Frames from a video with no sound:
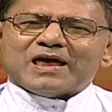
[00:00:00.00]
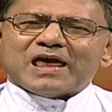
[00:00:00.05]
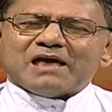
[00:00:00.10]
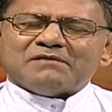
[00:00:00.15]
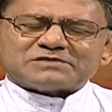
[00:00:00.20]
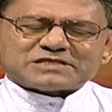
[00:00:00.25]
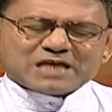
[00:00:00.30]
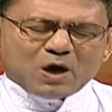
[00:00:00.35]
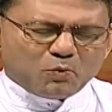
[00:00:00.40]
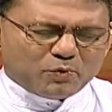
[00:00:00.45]

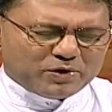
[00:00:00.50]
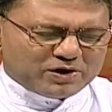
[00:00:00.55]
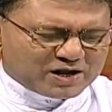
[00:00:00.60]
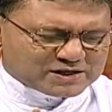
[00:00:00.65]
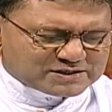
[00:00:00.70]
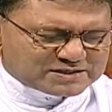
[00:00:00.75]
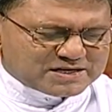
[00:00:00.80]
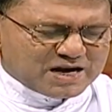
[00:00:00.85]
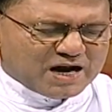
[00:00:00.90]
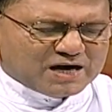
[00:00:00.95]
If someone
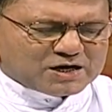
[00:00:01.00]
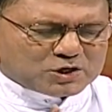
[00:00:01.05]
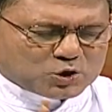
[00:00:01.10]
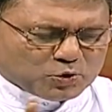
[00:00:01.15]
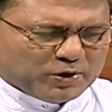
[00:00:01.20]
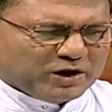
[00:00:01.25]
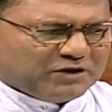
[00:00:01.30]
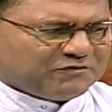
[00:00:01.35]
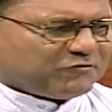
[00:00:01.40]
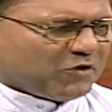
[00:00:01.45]
does not
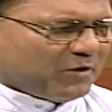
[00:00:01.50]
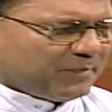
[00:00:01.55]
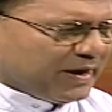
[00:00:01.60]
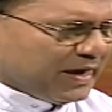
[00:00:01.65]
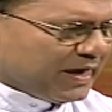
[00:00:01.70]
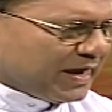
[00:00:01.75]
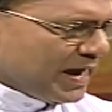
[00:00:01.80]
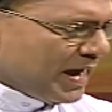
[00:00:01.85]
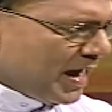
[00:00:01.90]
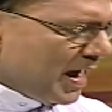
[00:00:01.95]
do it for
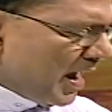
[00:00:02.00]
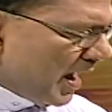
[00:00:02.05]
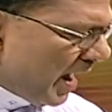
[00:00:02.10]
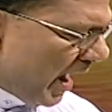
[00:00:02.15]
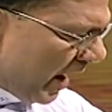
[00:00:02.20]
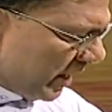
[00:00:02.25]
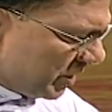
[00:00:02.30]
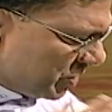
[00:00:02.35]
me, I